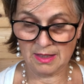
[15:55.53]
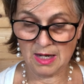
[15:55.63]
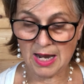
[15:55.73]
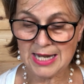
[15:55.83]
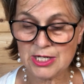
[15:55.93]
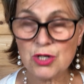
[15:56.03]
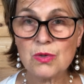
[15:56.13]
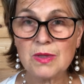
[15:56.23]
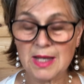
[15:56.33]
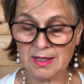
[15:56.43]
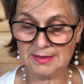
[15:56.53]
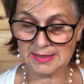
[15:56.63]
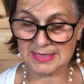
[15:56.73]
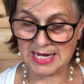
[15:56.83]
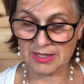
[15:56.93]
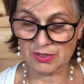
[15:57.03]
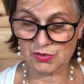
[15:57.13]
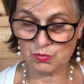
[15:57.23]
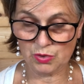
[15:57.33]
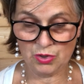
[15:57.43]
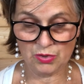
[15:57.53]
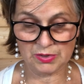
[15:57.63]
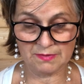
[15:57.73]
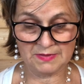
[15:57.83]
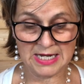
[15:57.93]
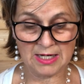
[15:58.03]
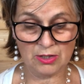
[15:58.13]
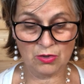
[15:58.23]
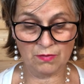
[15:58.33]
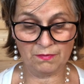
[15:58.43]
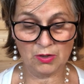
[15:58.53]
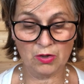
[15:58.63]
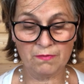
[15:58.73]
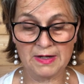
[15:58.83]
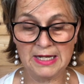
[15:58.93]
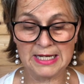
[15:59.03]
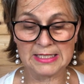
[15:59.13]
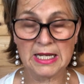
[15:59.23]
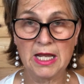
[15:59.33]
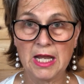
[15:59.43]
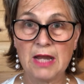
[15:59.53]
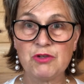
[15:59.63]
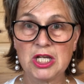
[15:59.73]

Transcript: I knew the undertakers would not have taken off the coffin lid if she